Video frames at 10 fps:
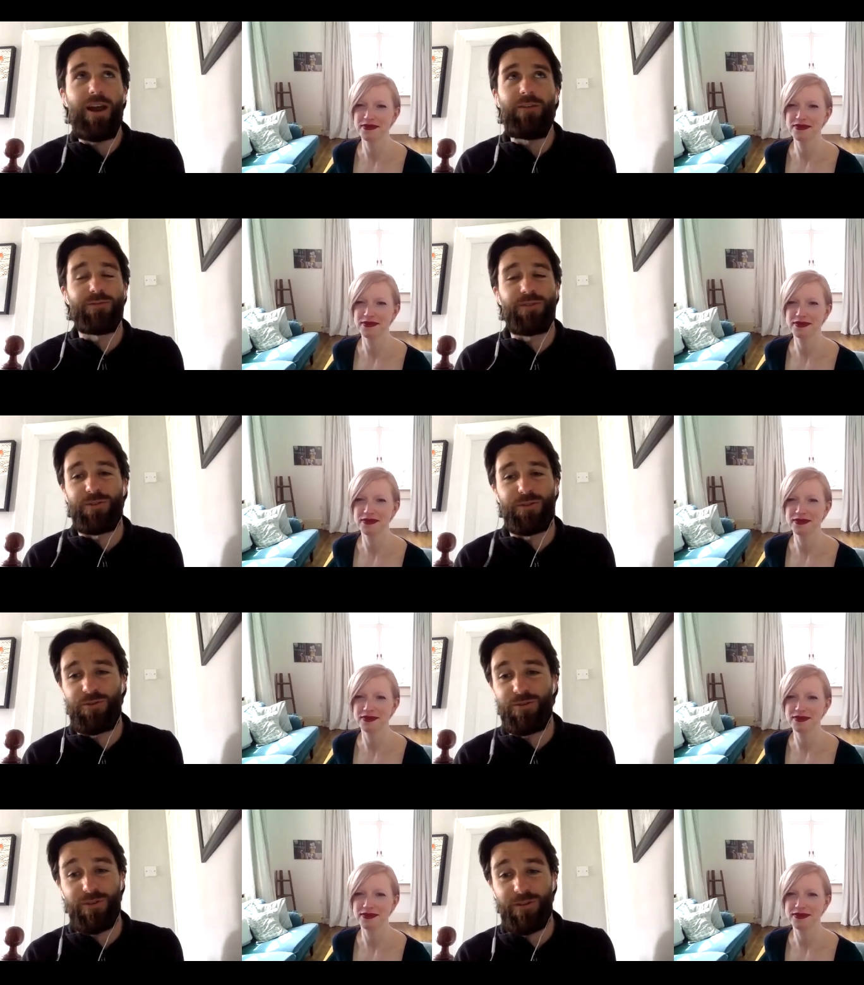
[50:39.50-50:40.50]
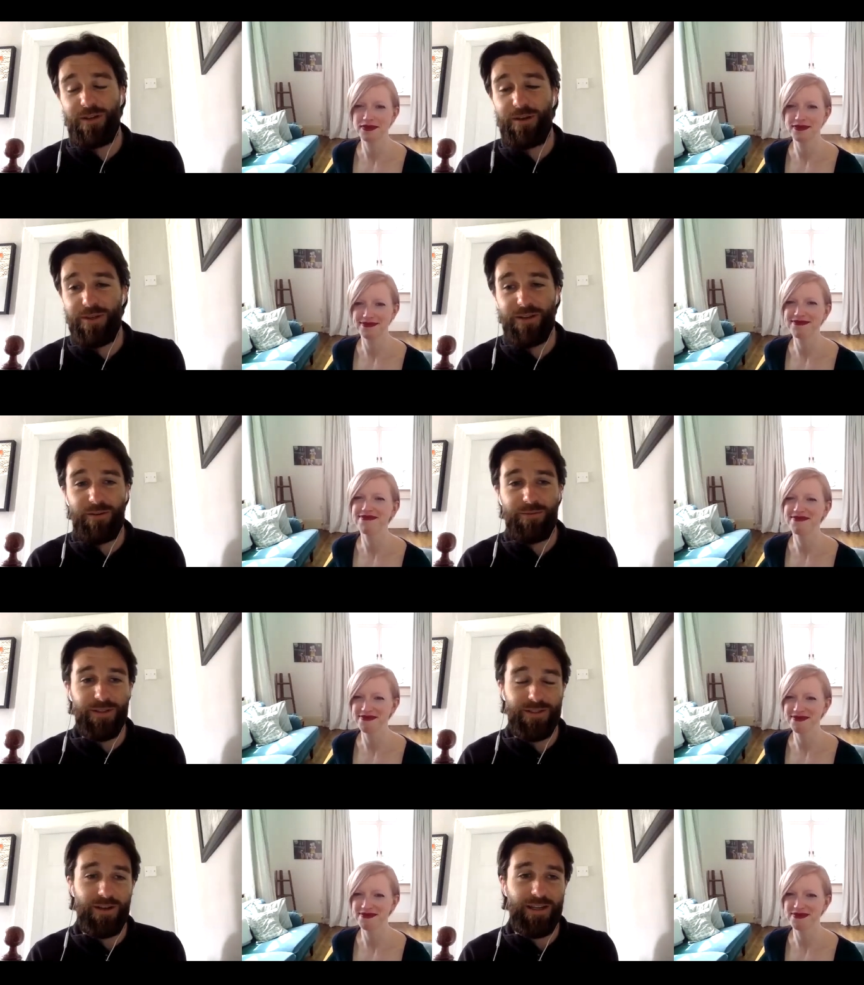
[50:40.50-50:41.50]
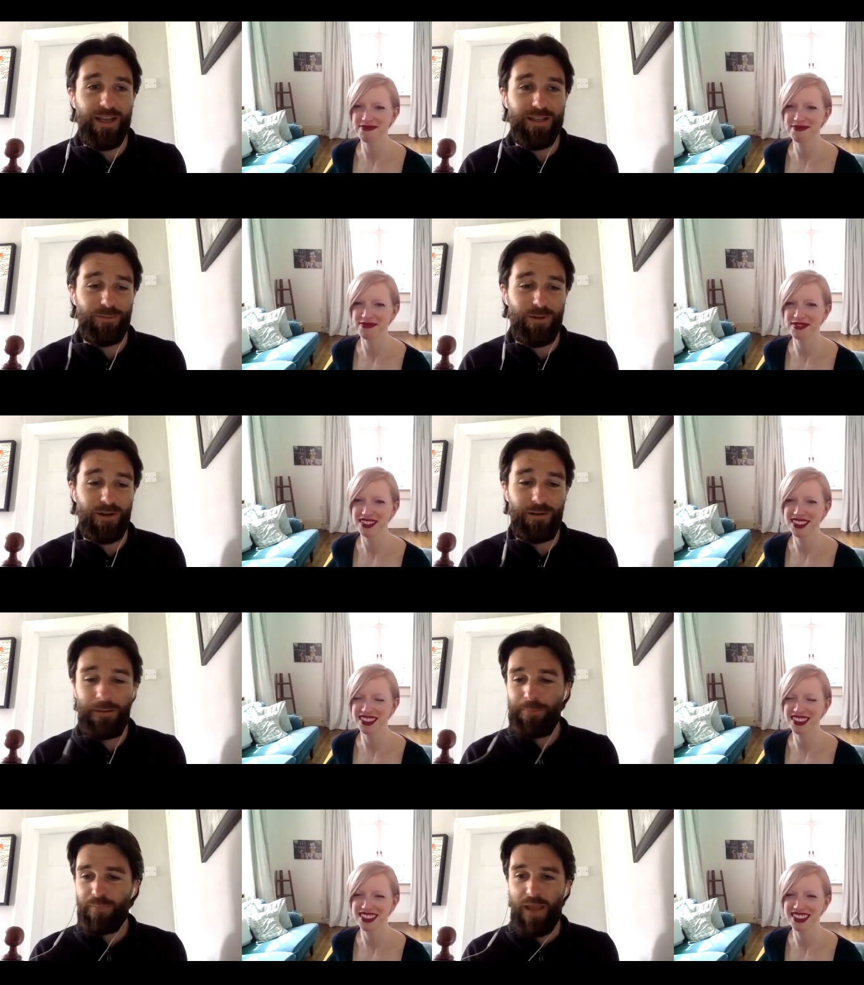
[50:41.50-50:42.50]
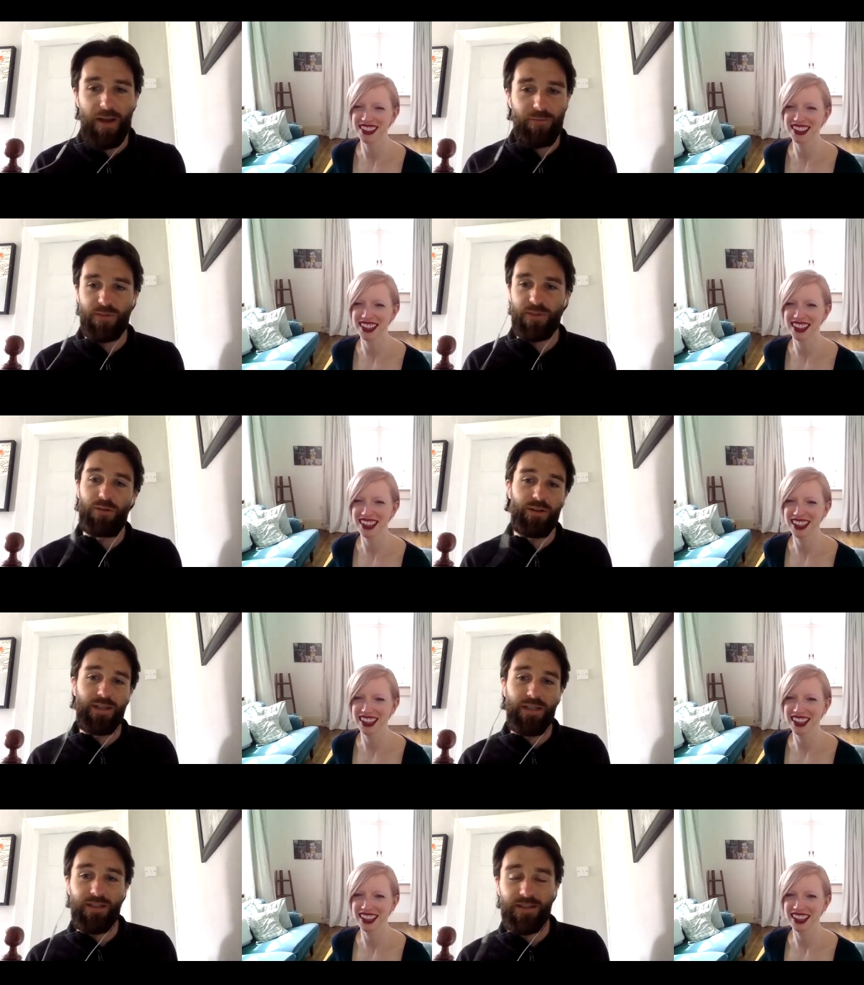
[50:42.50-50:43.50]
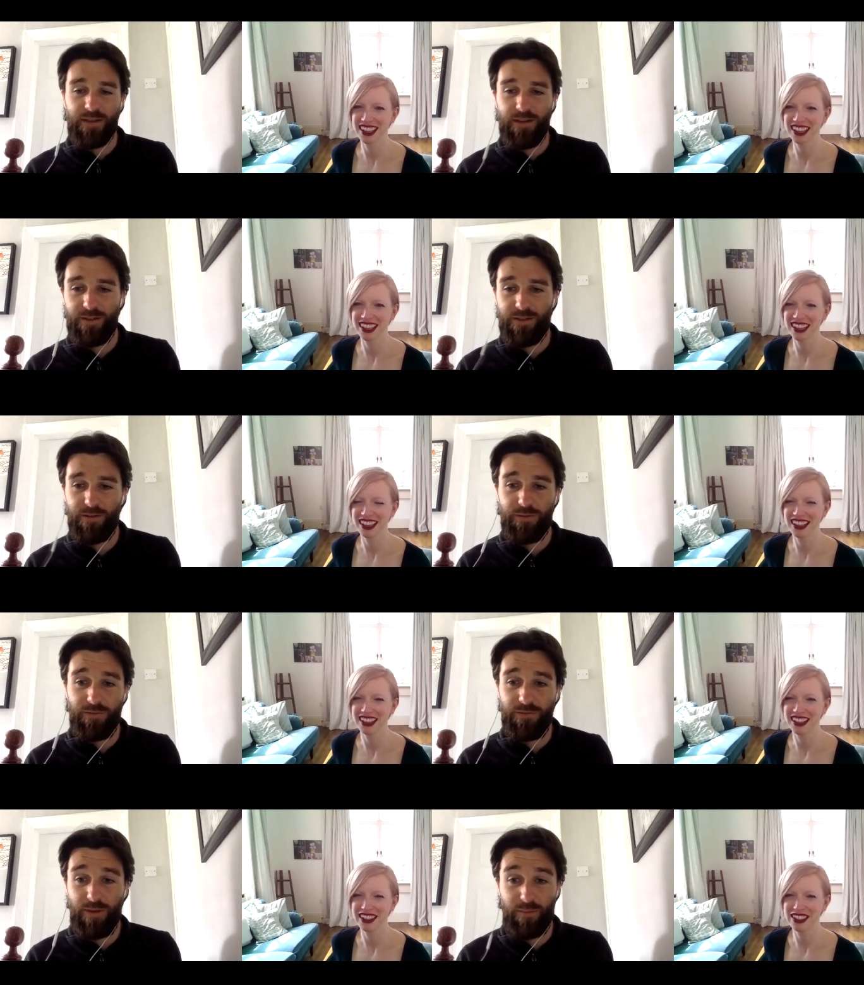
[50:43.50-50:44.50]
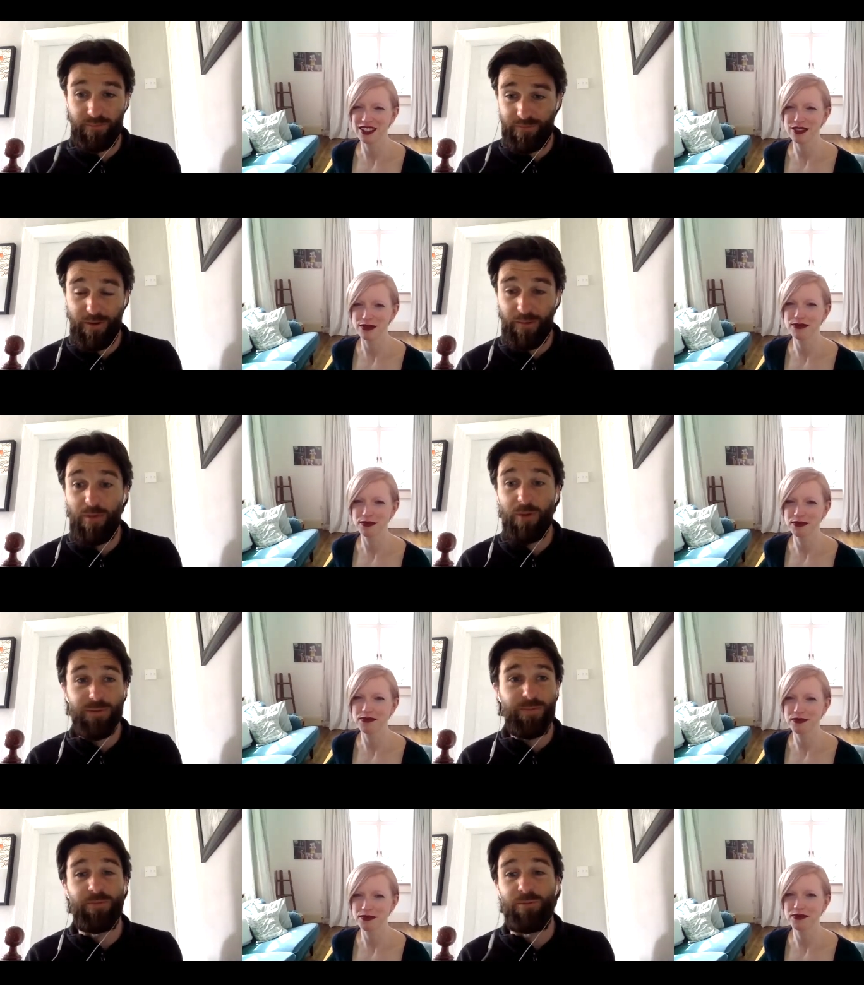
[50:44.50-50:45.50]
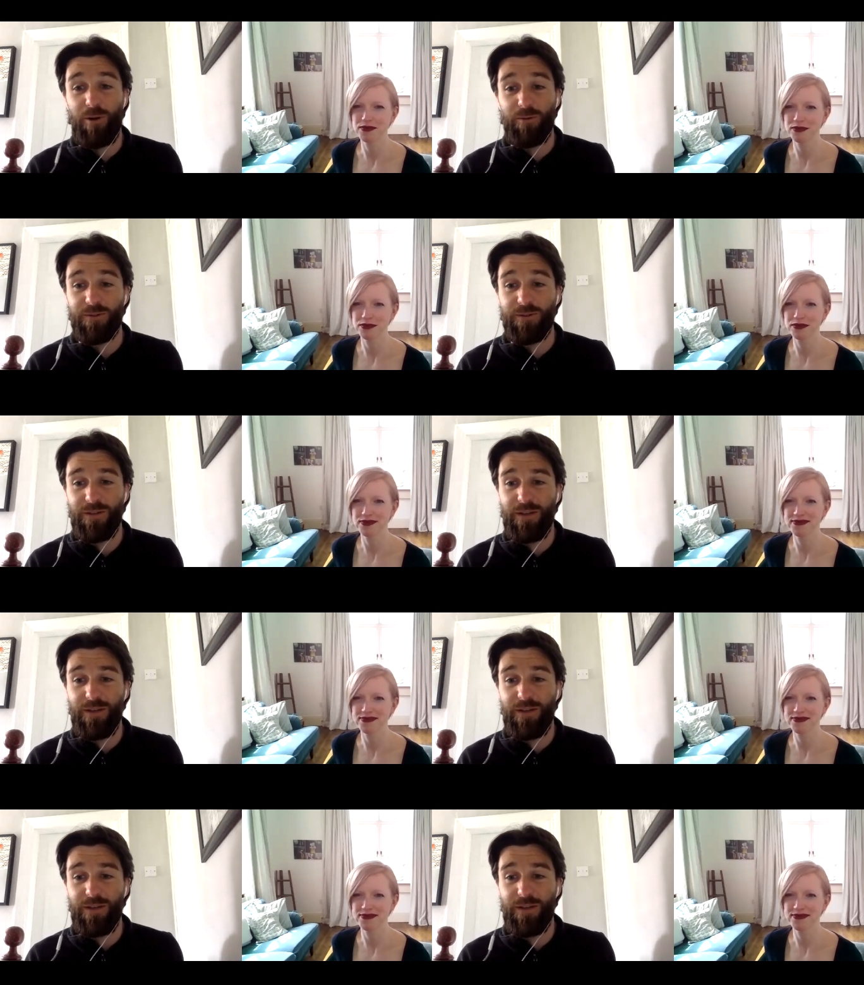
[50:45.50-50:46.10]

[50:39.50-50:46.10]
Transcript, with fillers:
Speaker 1: everyone's going to struggle. I mean, it's not a case where everyone's going to need this kind of stuff. They, most people won't.